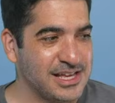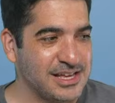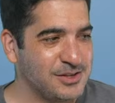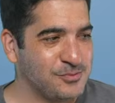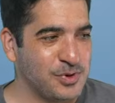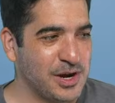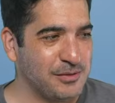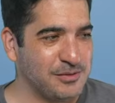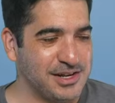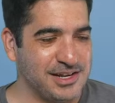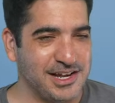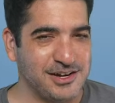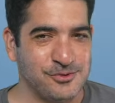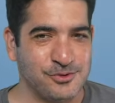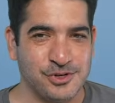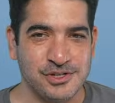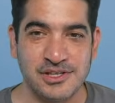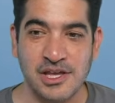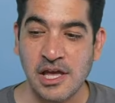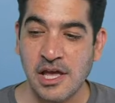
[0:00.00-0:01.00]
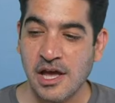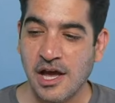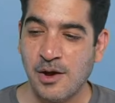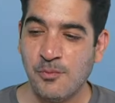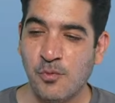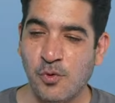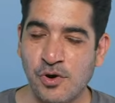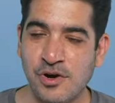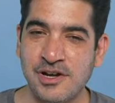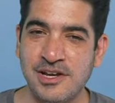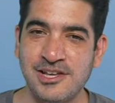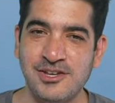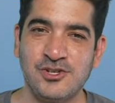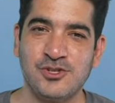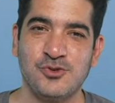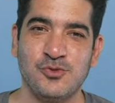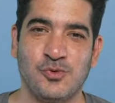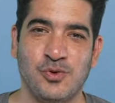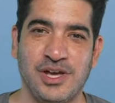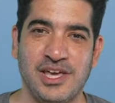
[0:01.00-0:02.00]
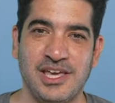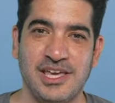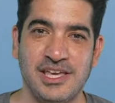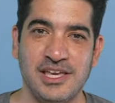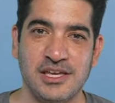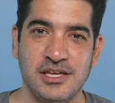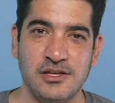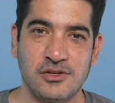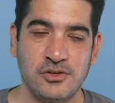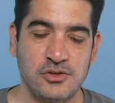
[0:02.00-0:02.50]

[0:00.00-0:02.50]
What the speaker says: Probably not a word. A more niche way